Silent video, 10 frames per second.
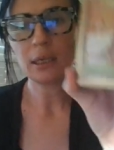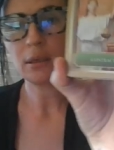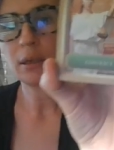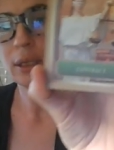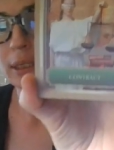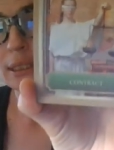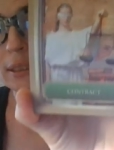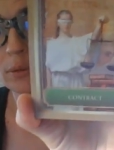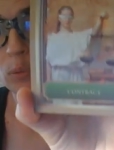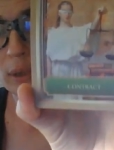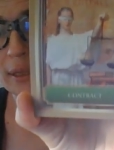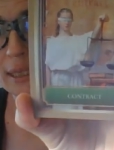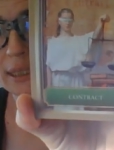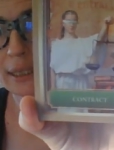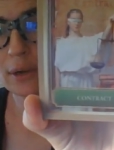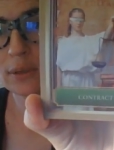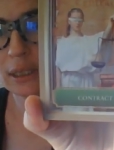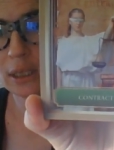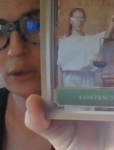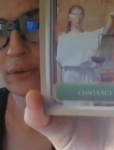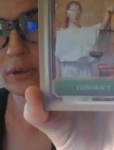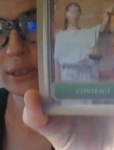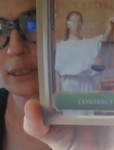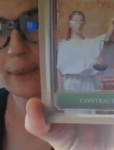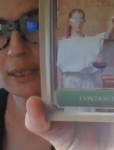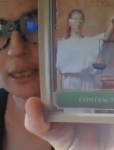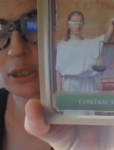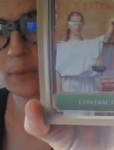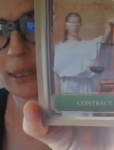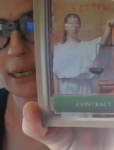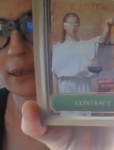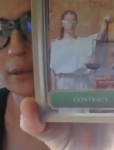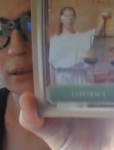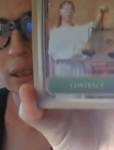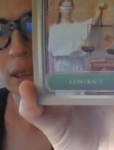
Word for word: and at least one of these Leos in the universe is about to get terminated